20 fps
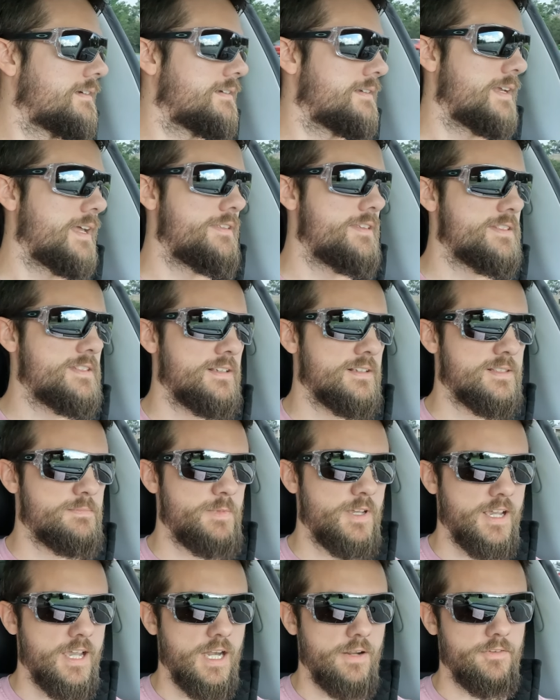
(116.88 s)
Yeah, this thing's
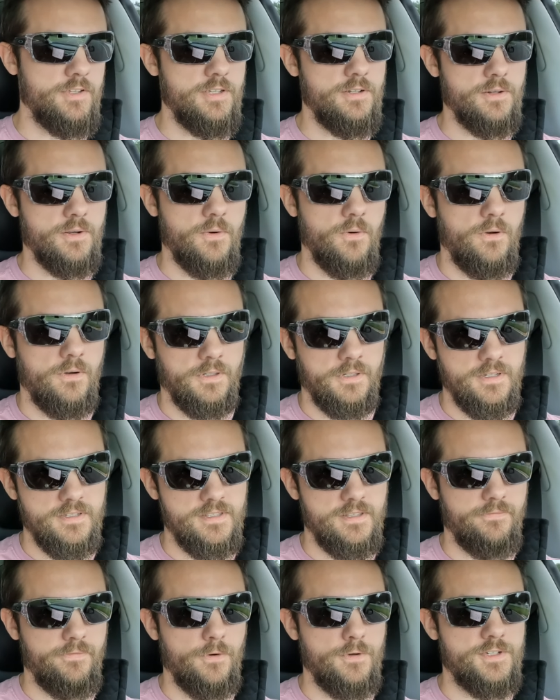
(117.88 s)
been kind of a unicorn because
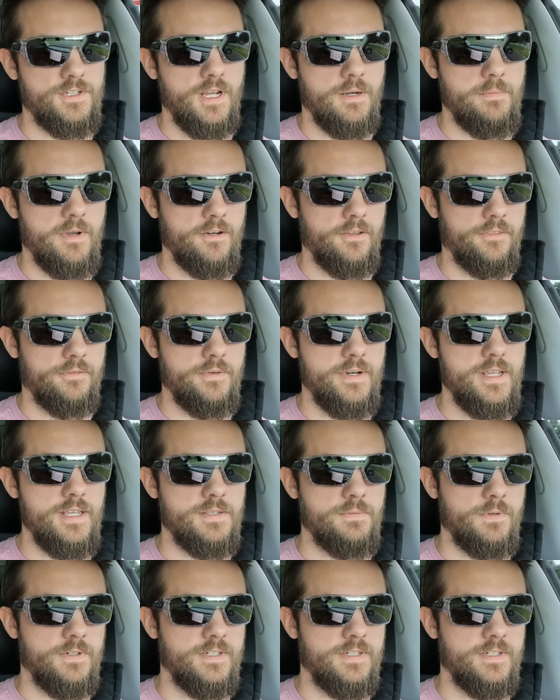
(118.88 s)
the first gen Model 3s were